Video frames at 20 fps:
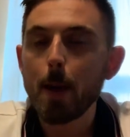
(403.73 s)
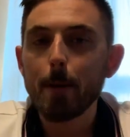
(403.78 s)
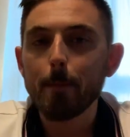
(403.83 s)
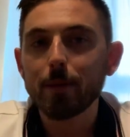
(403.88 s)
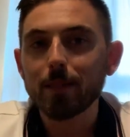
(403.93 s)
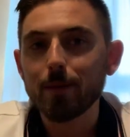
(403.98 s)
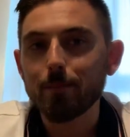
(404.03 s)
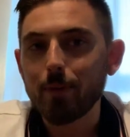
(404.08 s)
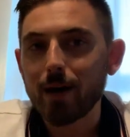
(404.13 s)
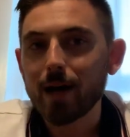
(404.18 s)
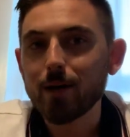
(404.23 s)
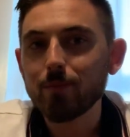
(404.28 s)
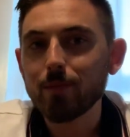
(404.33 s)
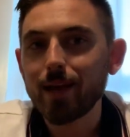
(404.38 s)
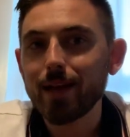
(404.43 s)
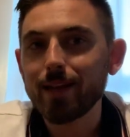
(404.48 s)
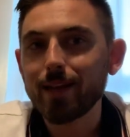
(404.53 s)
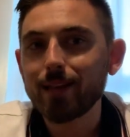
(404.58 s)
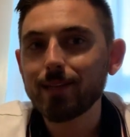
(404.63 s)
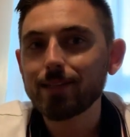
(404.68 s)
But the bottom
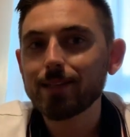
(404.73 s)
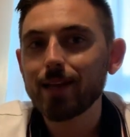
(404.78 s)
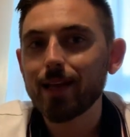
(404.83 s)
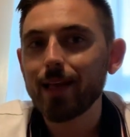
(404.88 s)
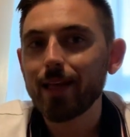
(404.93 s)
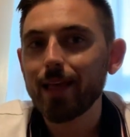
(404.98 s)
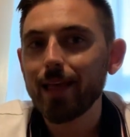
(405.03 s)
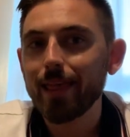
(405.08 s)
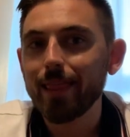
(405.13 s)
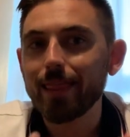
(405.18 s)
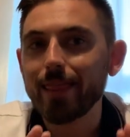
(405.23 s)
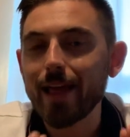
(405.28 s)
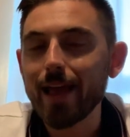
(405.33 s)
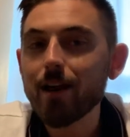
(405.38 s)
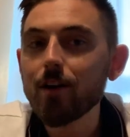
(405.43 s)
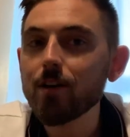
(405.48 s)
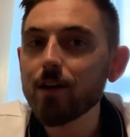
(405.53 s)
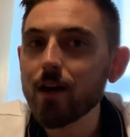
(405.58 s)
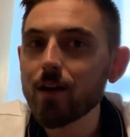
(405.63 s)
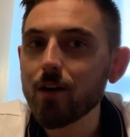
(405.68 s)
line is they
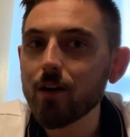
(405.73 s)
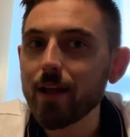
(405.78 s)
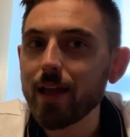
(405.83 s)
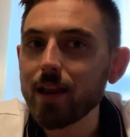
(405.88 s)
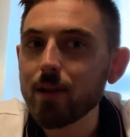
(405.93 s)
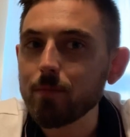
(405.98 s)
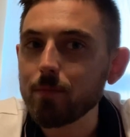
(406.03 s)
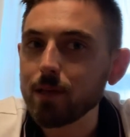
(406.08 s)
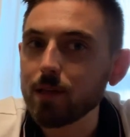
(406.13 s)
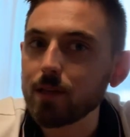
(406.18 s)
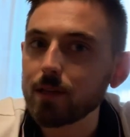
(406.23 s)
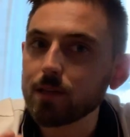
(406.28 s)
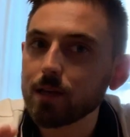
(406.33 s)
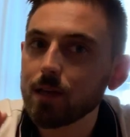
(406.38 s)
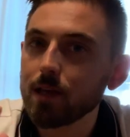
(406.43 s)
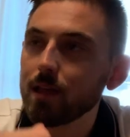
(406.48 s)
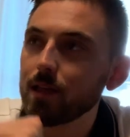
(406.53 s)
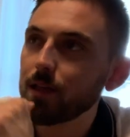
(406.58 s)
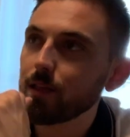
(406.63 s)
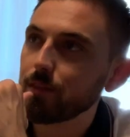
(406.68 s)
are not our enemy.
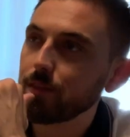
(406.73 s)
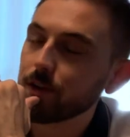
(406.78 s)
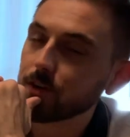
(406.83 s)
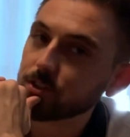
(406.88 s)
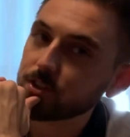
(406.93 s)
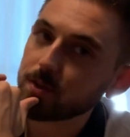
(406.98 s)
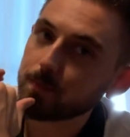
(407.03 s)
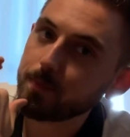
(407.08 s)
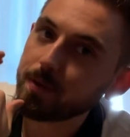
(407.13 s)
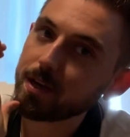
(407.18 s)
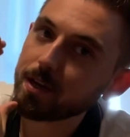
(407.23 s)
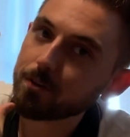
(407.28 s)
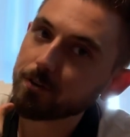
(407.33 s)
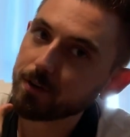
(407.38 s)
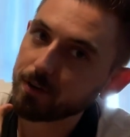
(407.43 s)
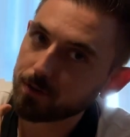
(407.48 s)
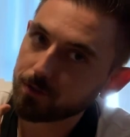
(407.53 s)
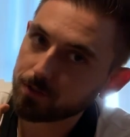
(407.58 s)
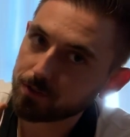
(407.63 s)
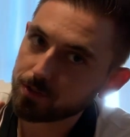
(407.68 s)
Their
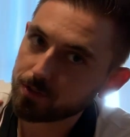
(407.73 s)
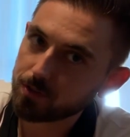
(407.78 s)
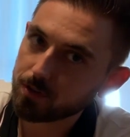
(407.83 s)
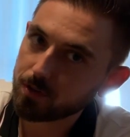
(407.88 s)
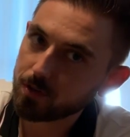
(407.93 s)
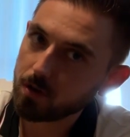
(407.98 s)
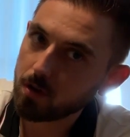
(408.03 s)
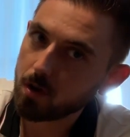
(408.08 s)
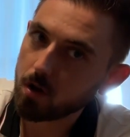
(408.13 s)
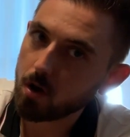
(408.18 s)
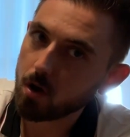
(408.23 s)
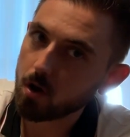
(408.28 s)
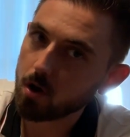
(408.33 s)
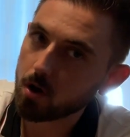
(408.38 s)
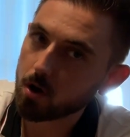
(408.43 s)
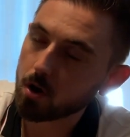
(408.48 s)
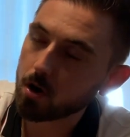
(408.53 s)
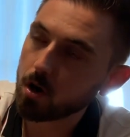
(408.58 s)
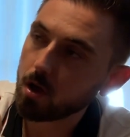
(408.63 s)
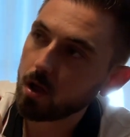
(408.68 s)
superiors
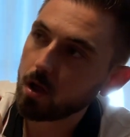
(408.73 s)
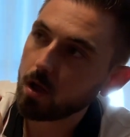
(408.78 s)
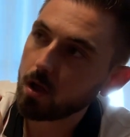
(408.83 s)
are